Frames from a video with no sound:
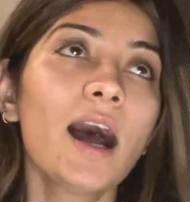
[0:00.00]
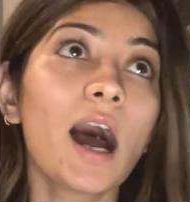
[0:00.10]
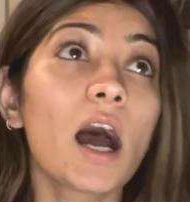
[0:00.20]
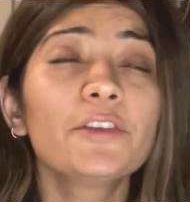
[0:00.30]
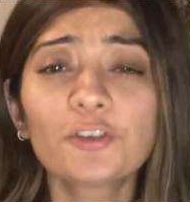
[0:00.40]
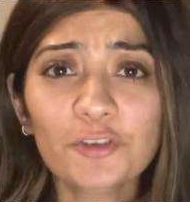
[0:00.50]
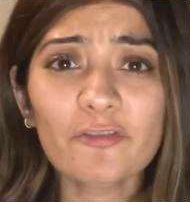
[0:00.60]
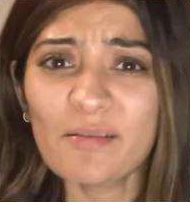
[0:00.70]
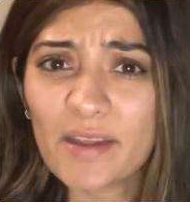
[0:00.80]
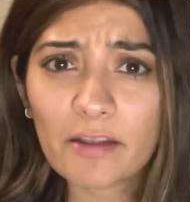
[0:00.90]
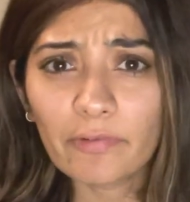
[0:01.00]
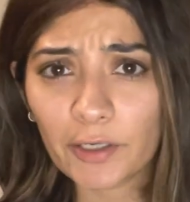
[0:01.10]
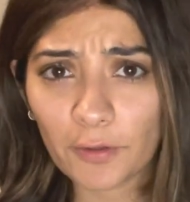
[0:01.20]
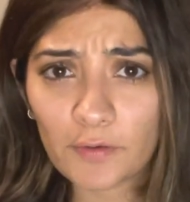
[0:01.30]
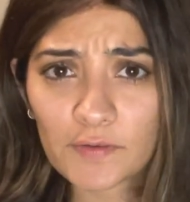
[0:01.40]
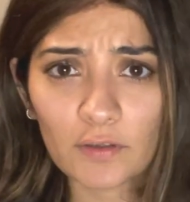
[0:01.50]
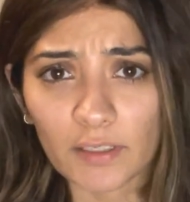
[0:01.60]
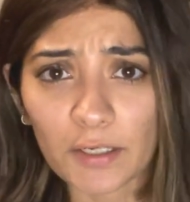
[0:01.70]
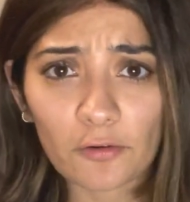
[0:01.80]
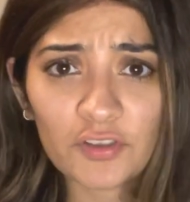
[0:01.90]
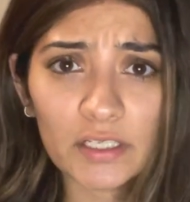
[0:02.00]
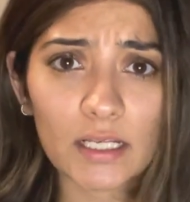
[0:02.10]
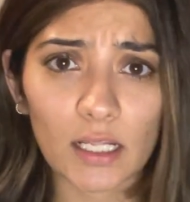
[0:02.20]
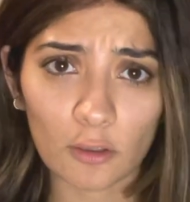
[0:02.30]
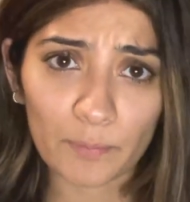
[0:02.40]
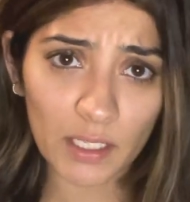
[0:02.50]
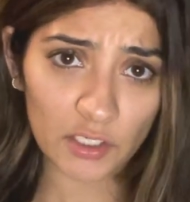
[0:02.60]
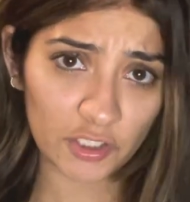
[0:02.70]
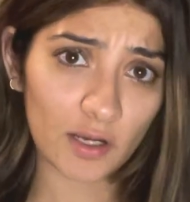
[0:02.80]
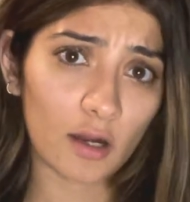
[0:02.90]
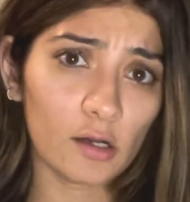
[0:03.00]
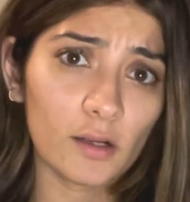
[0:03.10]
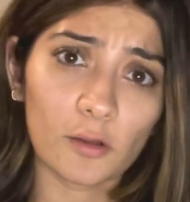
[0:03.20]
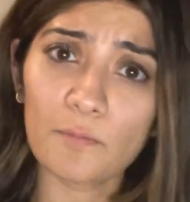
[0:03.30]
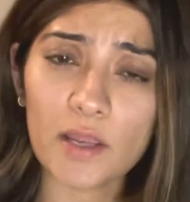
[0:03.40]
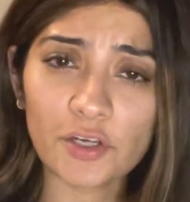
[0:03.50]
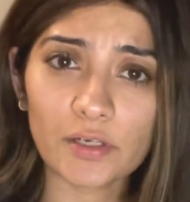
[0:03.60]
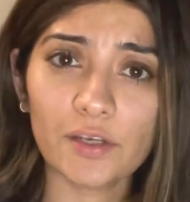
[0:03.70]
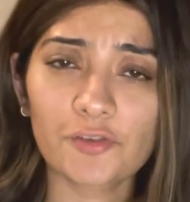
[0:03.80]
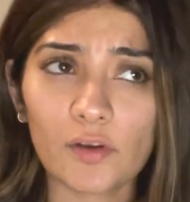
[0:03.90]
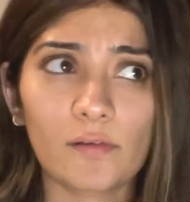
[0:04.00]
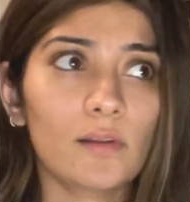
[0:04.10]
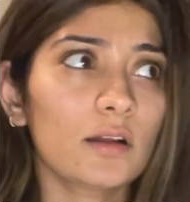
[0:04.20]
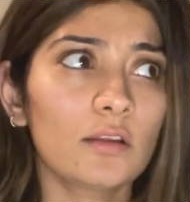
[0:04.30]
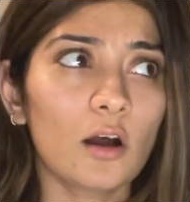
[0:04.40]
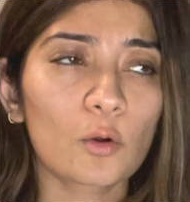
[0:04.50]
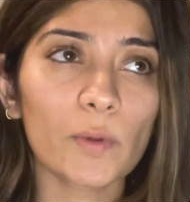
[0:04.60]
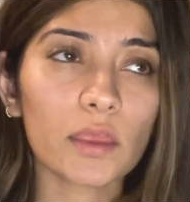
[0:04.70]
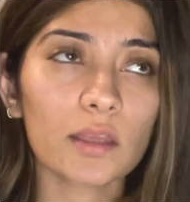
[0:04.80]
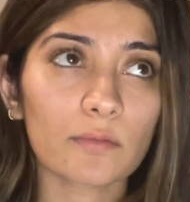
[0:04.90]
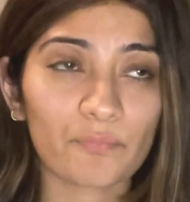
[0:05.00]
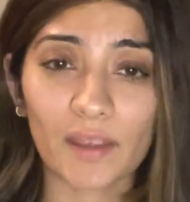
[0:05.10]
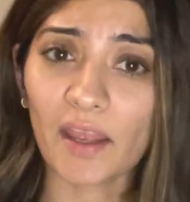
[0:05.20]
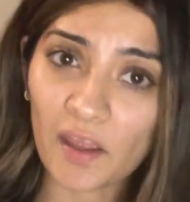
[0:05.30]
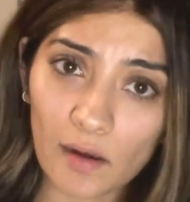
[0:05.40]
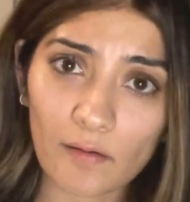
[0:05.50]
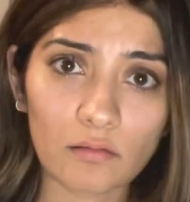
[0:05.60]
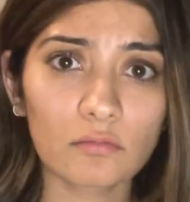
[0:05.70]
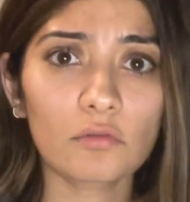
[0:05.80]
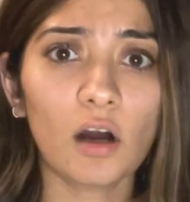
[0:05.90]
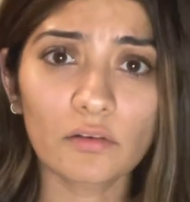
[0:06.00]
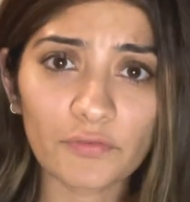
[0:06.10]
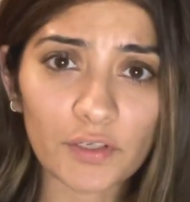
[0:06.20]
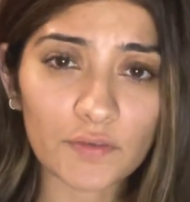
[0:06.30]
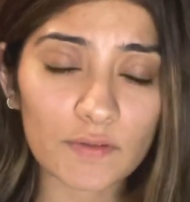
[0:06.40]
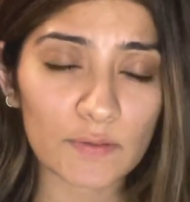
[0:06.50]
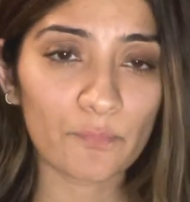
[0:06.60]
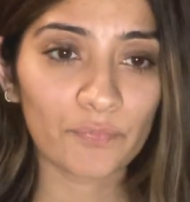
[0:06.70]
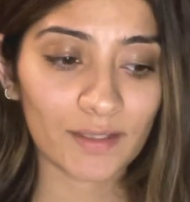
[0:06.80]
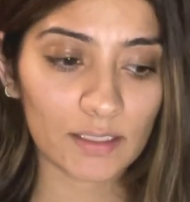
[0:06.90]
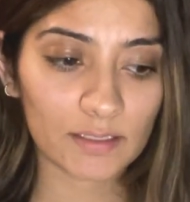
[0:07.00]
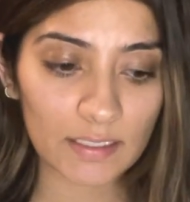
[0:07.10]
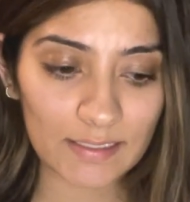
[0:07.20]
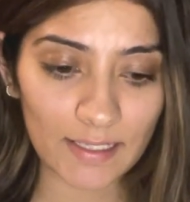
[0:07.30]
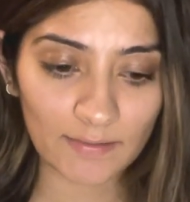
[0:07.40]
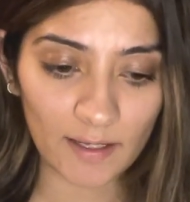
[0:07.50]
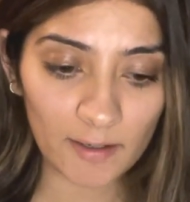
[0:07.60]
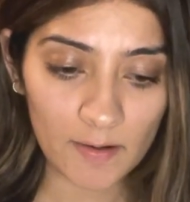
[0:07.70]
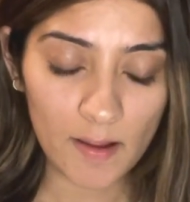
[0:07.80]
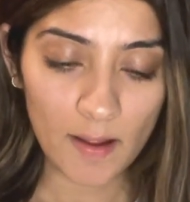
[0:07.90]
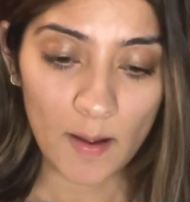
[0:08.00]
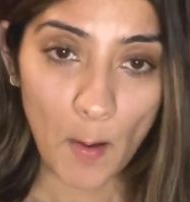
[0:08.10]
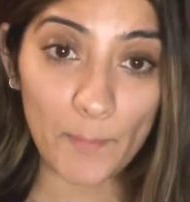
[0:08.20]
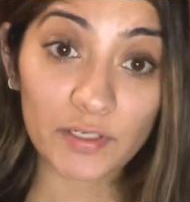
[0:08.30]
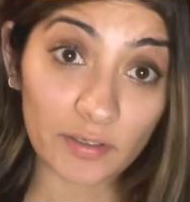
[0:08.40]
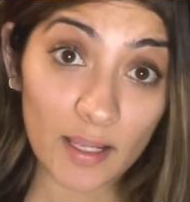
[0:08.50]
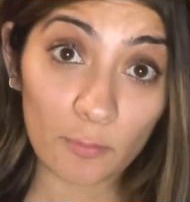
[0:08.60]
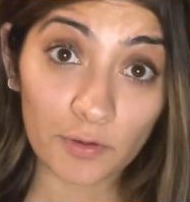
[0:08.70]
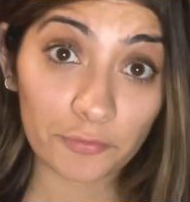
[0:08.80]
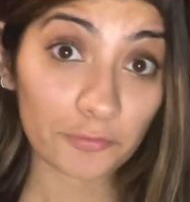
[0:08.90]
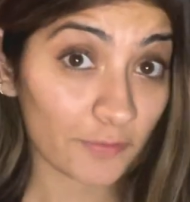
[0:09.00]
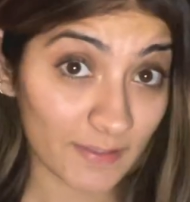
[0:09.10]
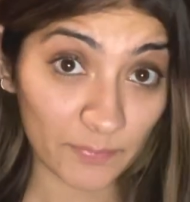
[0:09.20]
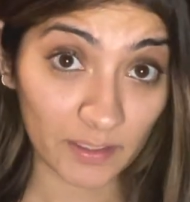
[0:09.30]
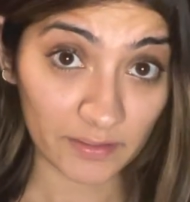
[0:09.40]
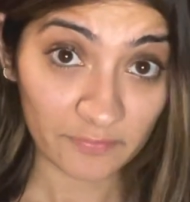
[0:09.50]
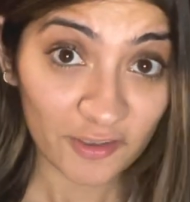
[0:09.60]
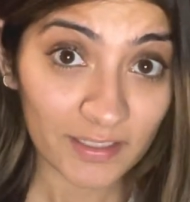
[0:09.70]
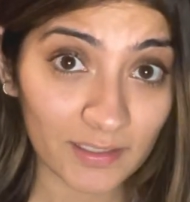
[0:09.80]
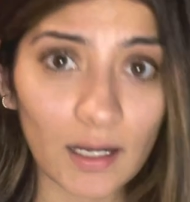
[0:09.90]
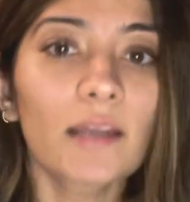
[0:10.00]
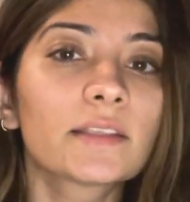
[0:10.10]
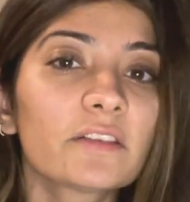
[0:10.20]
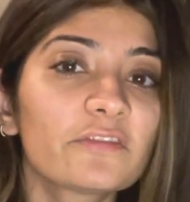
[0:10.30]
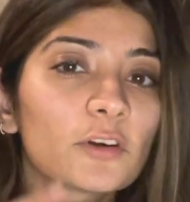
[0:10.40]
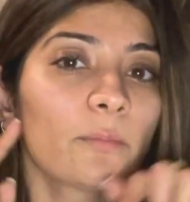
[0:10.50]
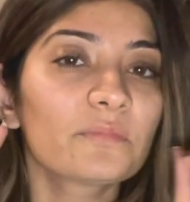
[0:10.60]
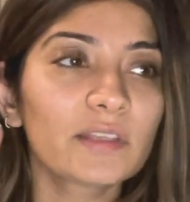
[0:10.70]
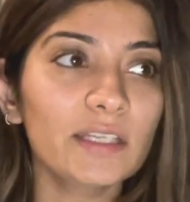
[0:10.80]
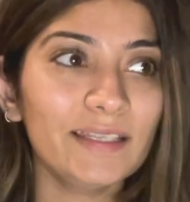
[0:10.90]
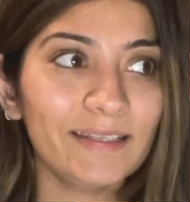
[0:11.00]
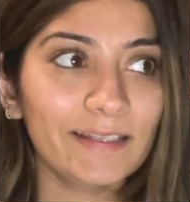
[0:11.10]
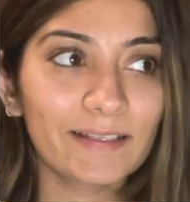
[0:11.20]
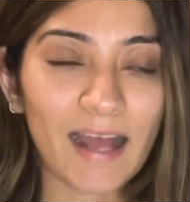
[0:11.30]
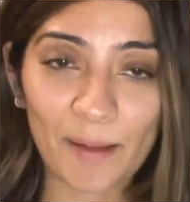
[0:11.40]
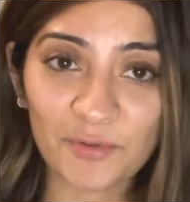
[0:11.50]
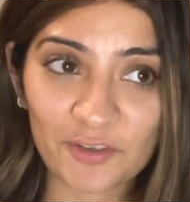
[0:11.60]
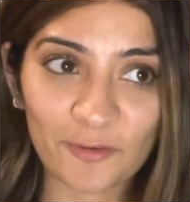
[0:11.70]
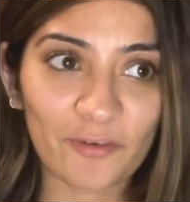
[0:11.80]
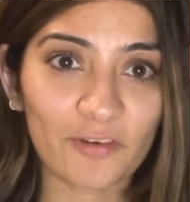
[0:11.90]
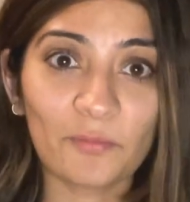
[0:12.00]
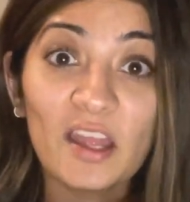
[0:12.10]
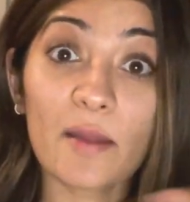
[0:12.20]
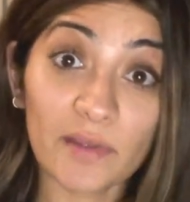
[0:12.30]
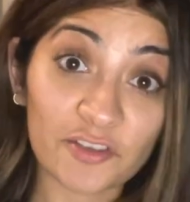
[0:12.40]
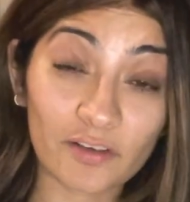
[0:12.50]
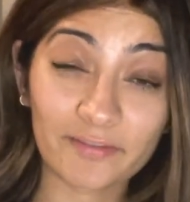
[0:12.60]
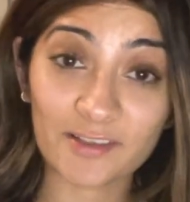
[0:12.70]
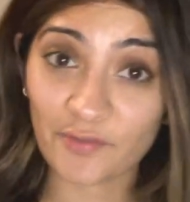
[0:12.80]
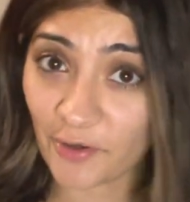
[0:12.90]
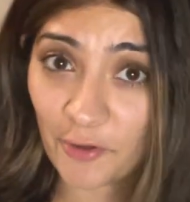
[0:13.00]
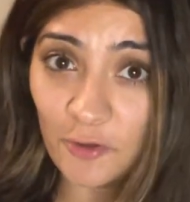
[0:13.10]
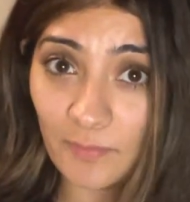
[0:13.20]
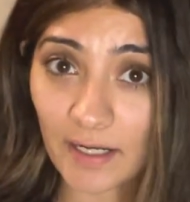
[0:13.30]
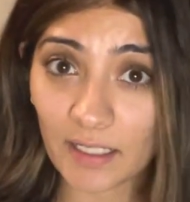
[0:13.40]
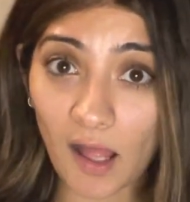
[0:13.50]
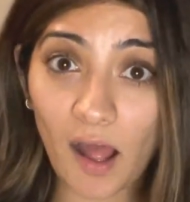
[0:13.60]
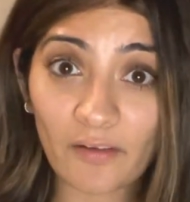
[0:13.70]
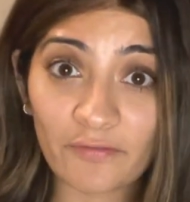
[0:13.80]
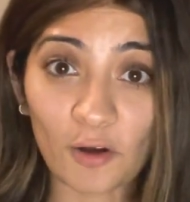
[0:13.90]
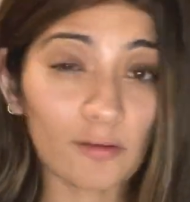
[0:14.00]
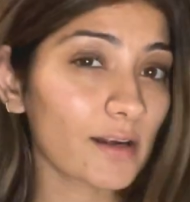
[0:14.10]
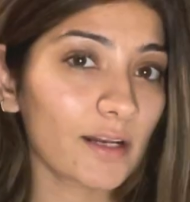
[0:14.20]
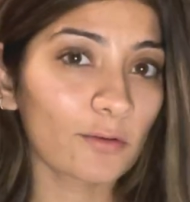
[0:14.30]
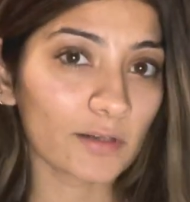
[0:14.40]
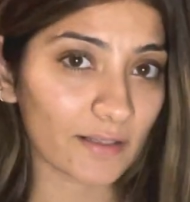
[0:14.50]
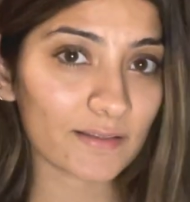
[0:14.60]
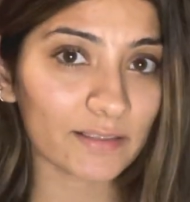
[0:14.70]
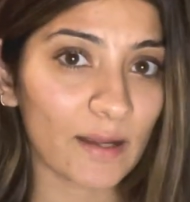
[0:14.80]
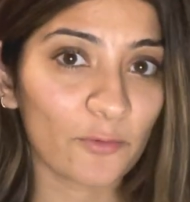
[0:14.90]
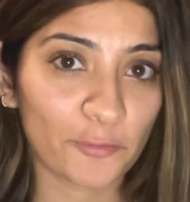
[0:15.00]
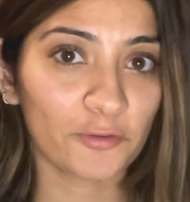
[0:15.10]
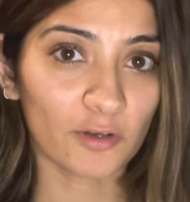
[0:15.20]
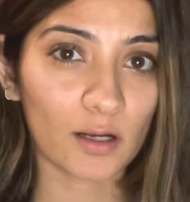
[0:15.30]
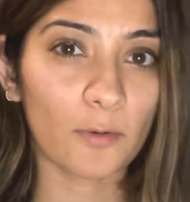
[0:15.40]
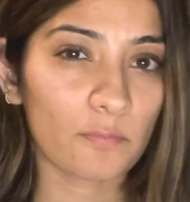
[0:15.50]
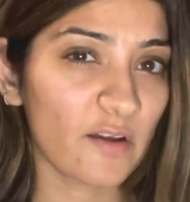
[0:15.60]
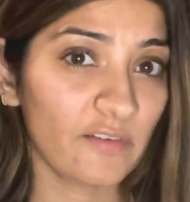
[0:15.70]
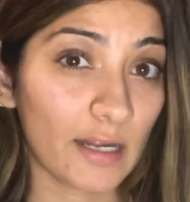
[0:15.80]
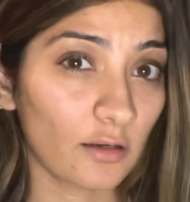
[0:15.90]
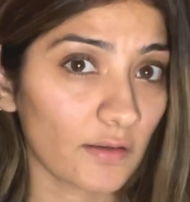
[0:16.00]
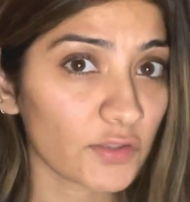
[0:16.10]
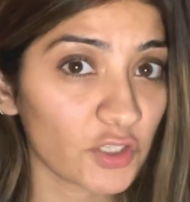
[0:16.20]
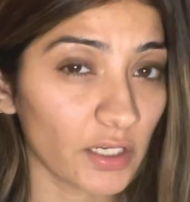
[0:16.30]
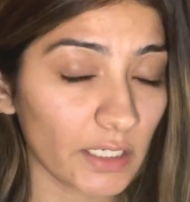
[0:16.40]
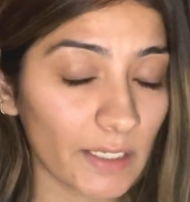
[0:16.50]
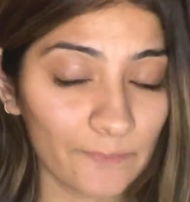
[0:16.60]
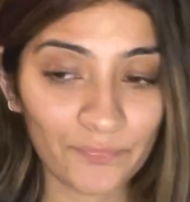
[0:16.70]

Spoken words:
I usually make videos on androgenic alopecia or alopecia in general, along with hair, confidence, and things like that. But today I wanted to do something different. I think from the caption or from the image of this video, you might have already noticed that I'm going to talk about my weight loss journey.